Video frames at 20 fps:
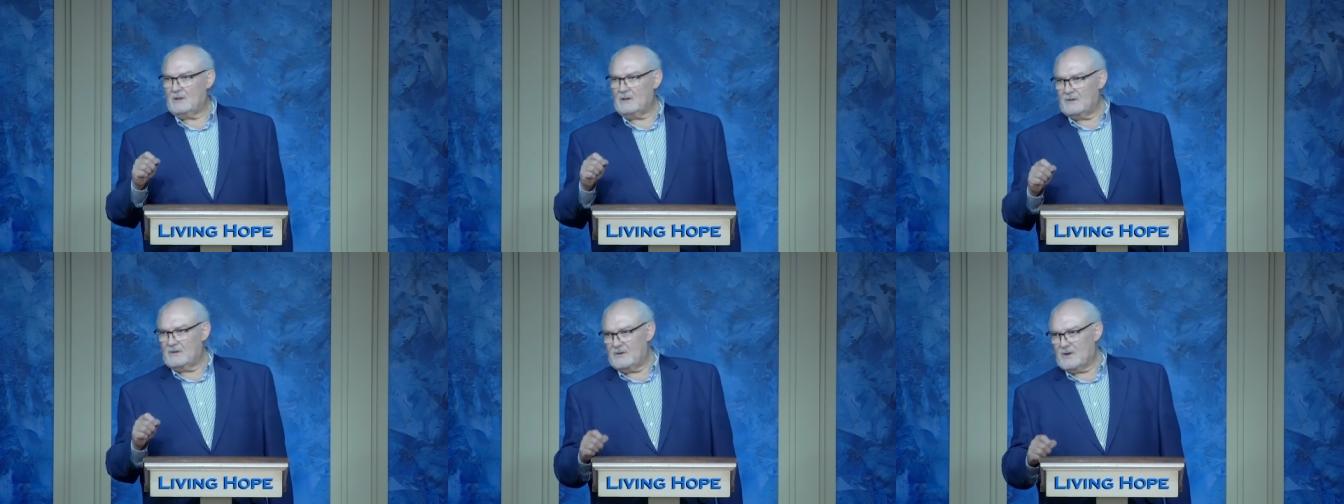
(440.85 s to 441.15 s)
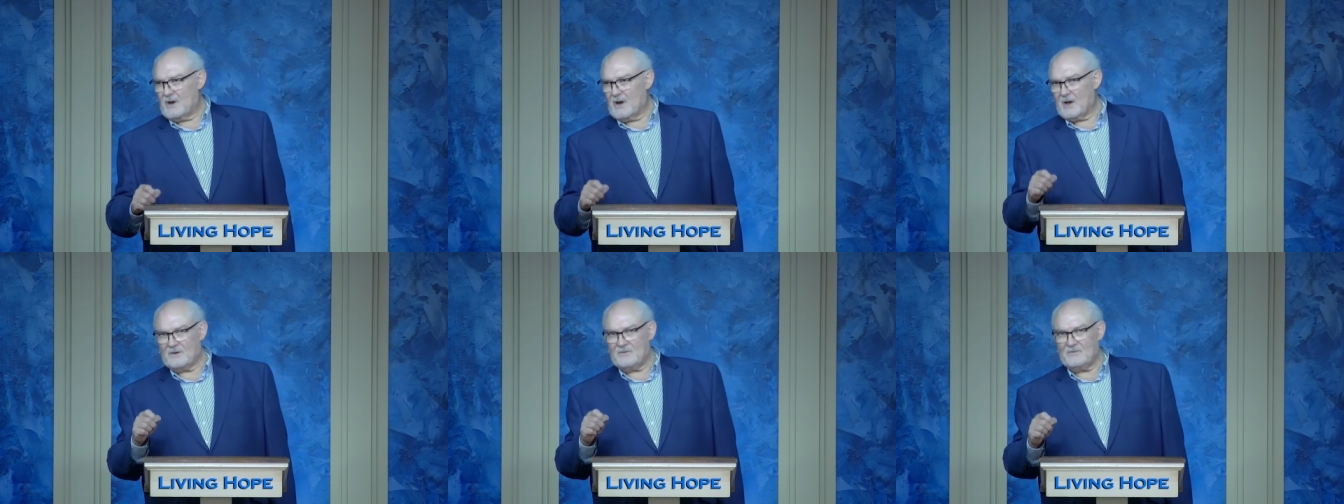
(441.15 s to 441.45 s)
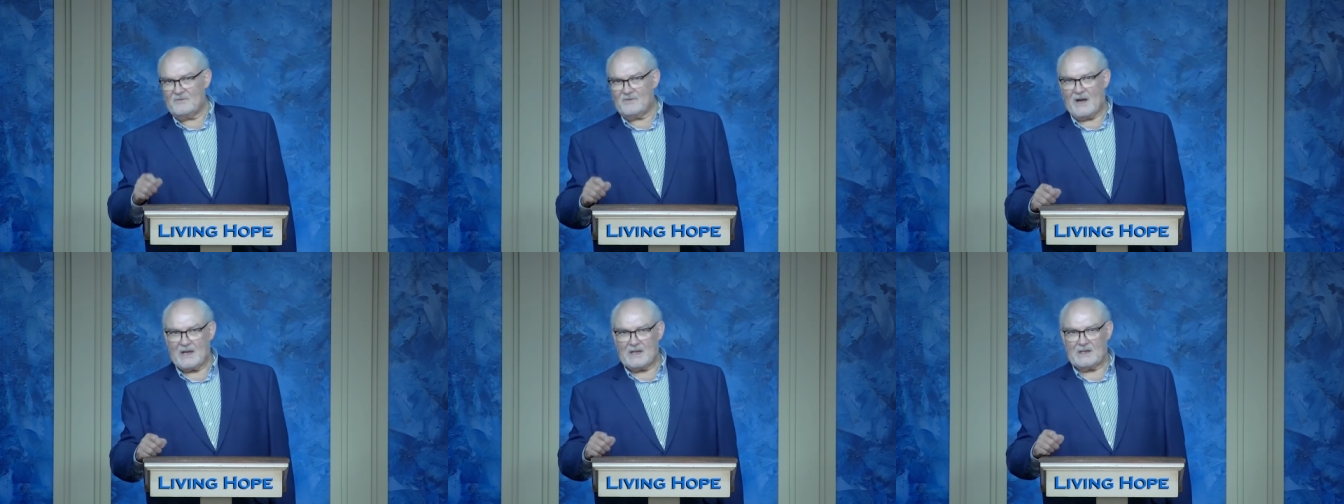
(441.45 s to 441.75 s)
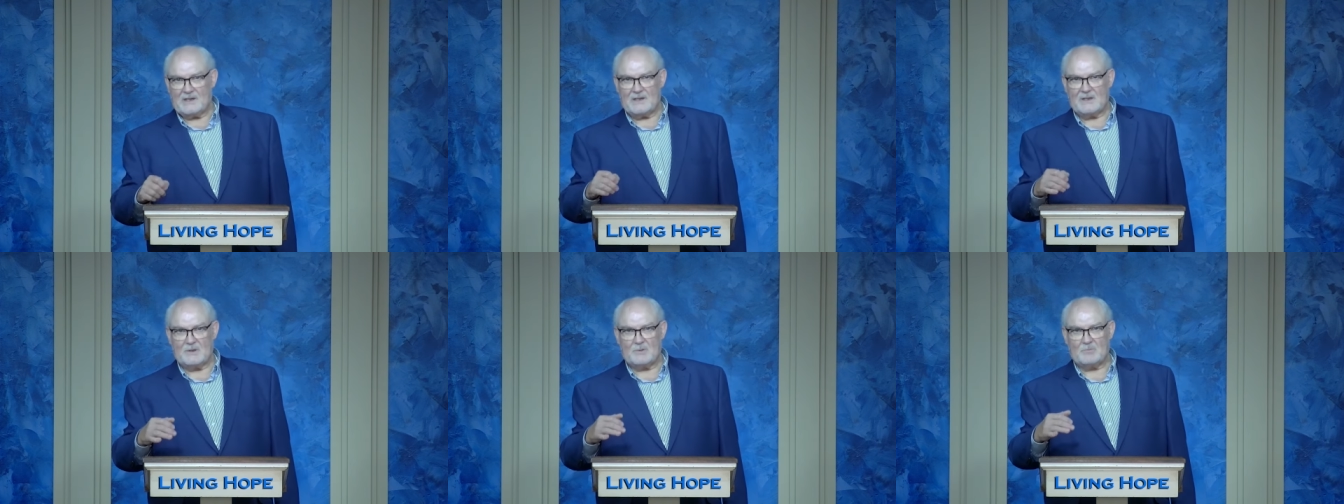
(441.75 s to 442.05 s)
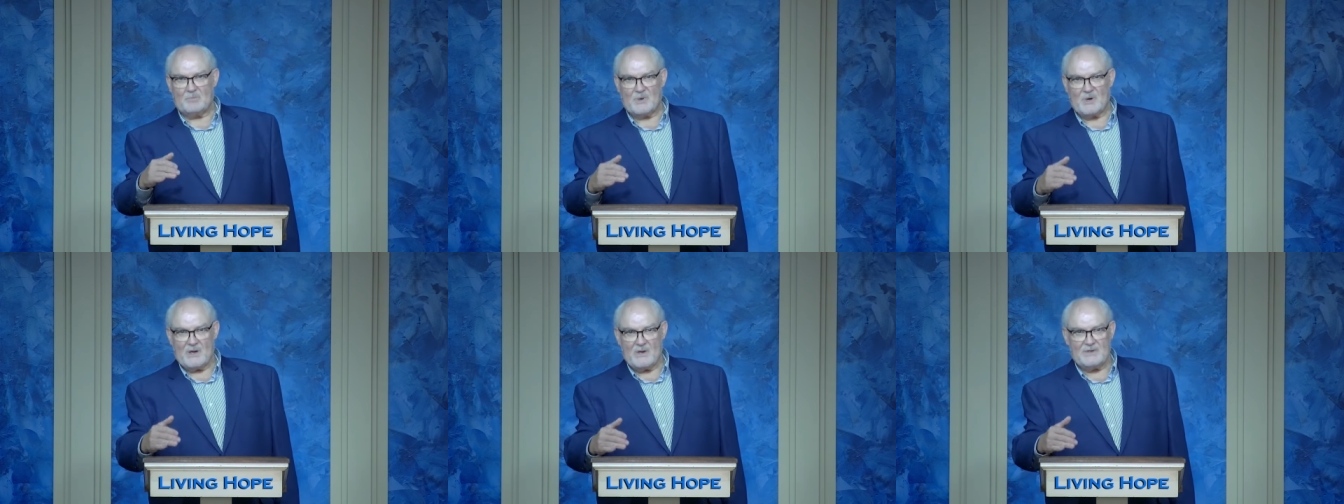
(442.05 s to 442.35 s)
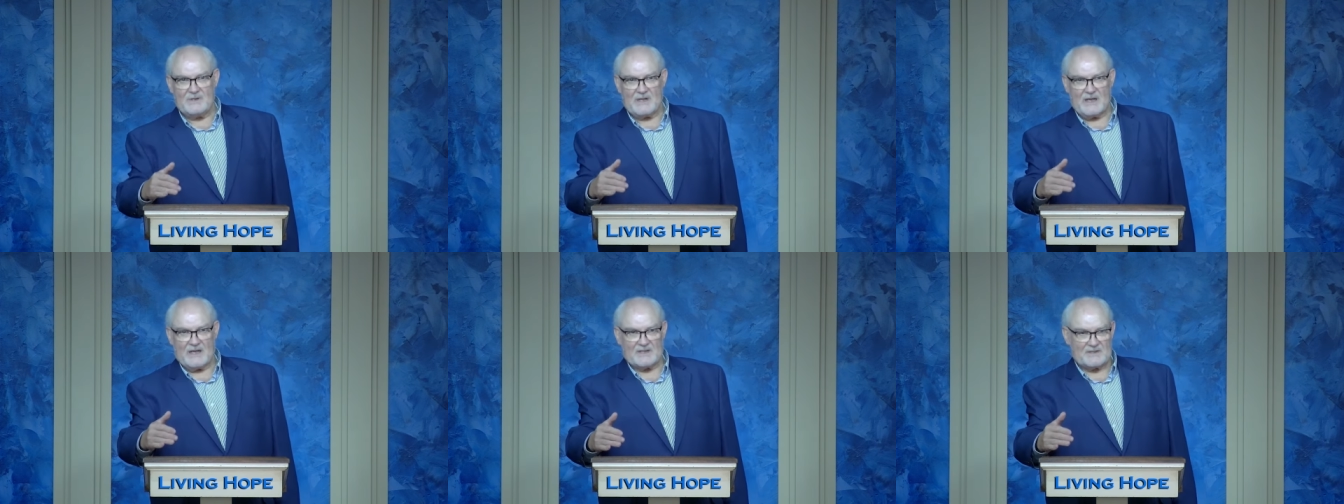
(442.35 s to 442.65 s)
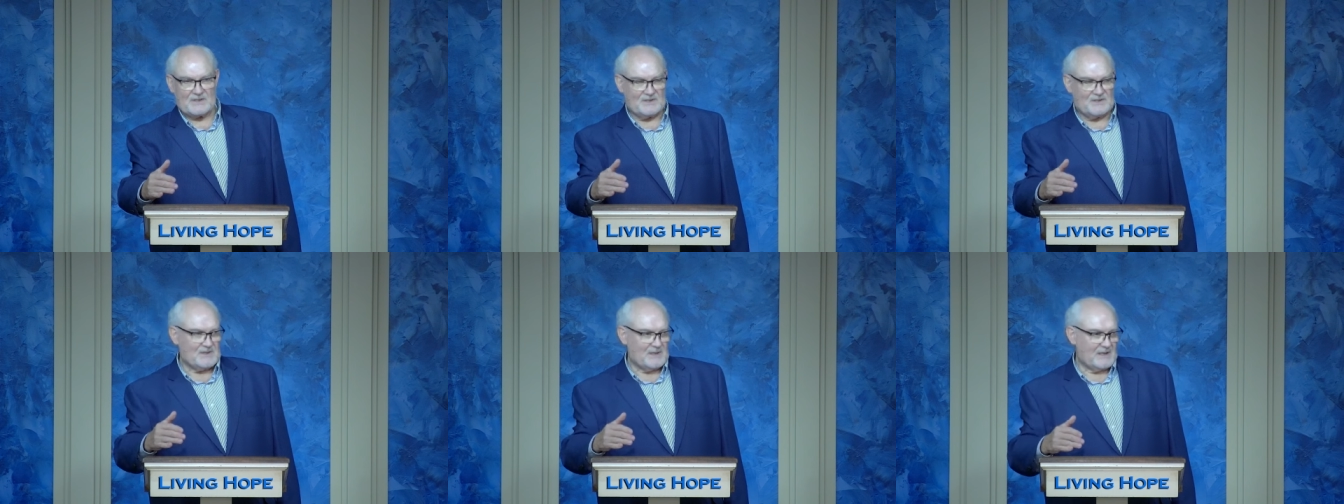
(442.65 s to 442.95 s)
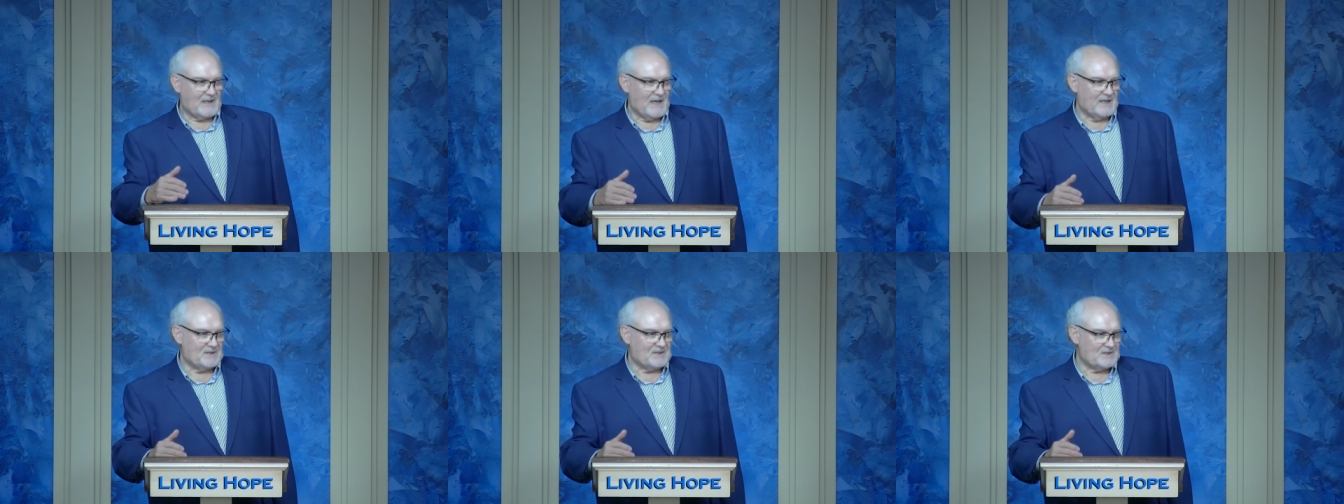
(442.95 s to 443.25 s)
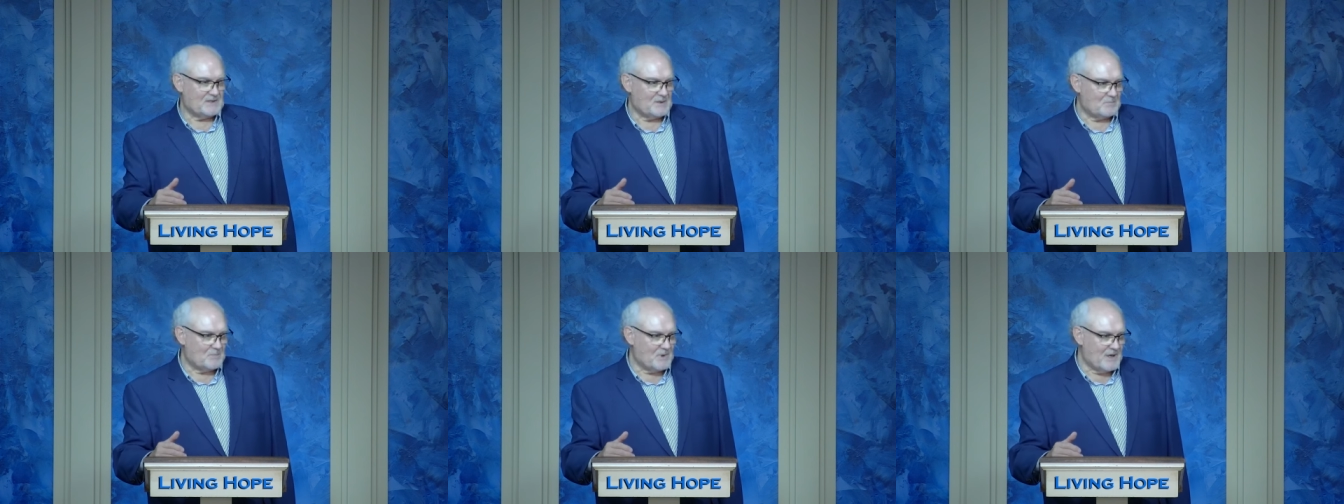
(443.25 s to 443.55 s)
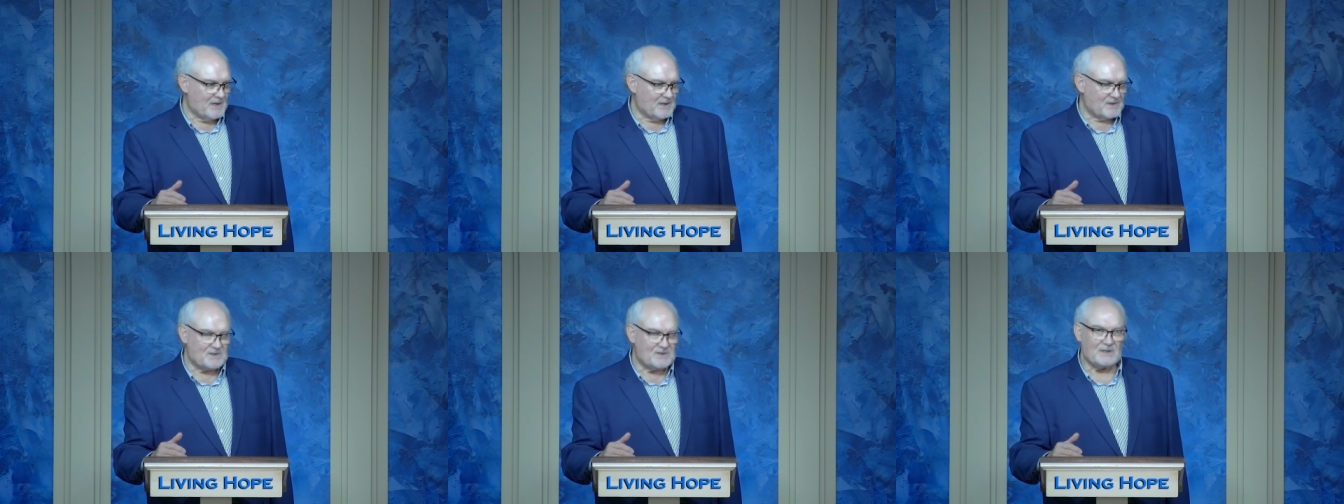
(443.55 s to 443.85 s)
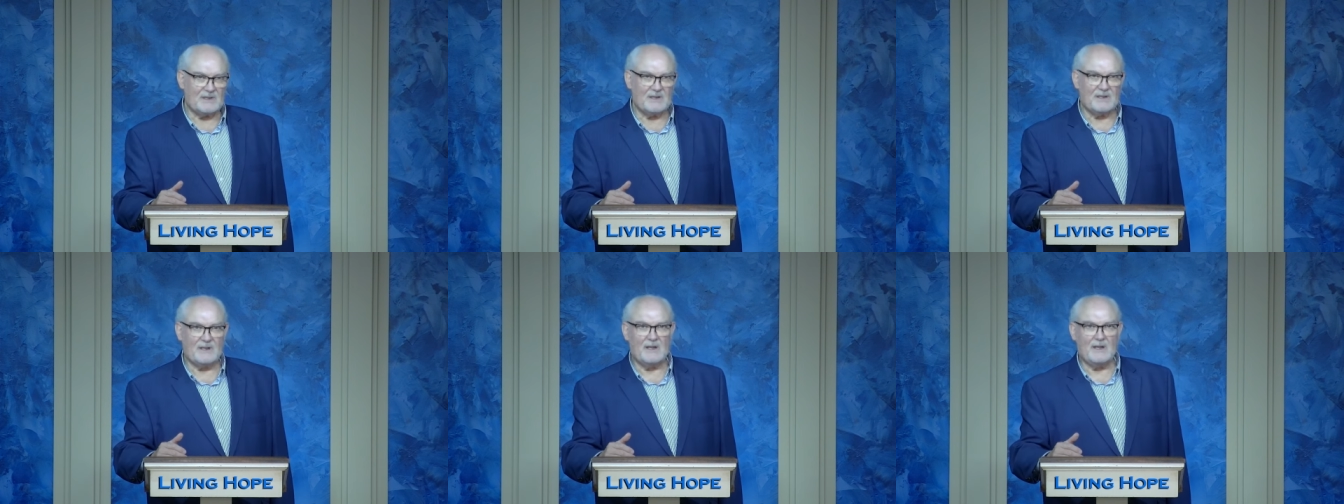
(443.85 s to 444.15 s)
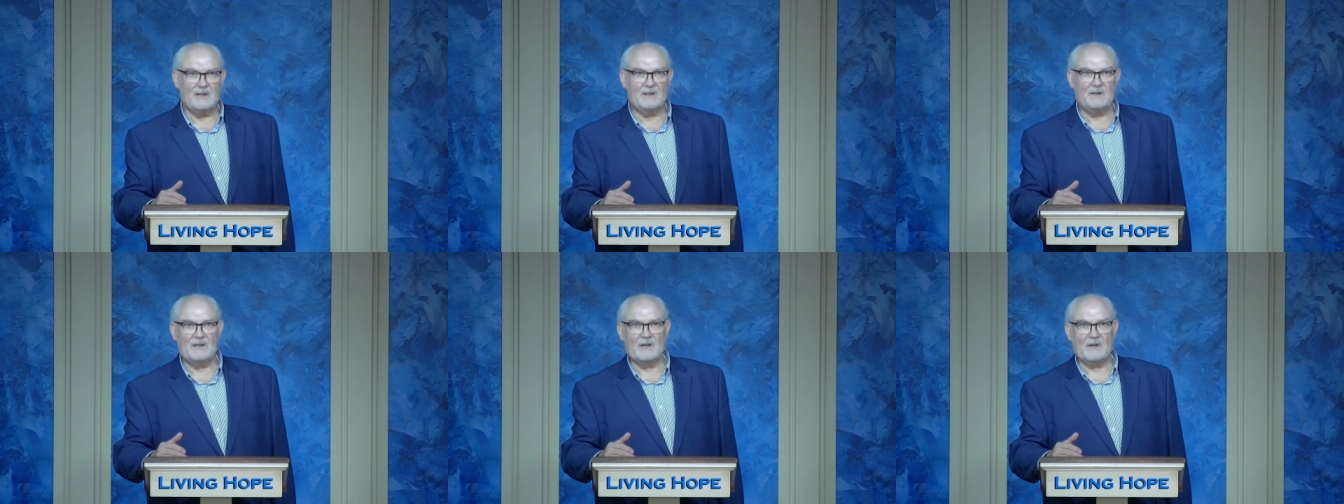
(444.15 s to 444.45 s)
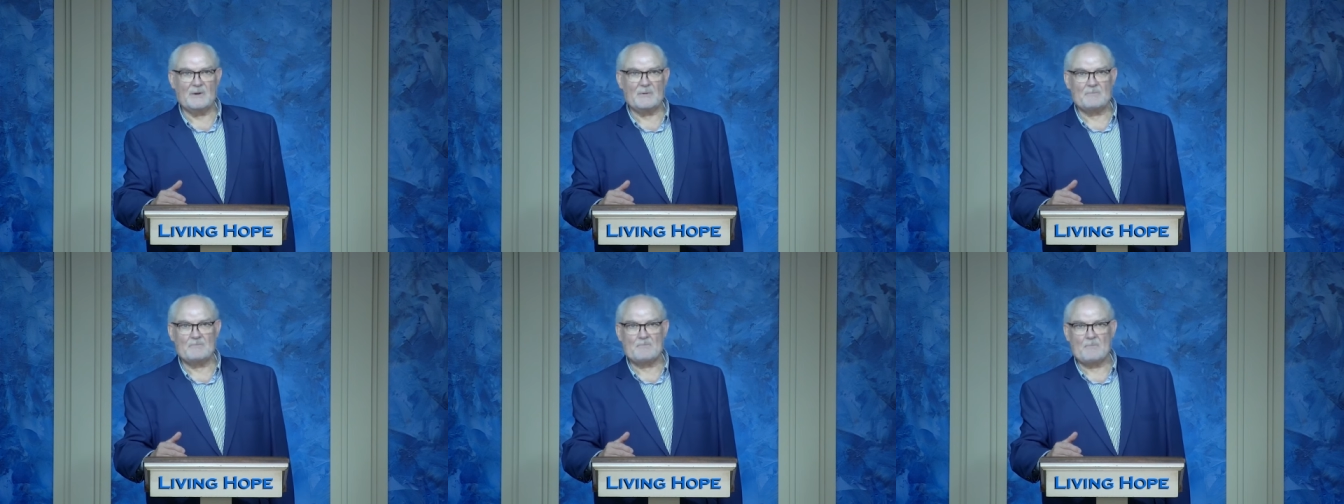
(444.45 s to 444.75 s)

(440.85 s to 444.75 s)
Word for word: nonviolent protests against the British in India.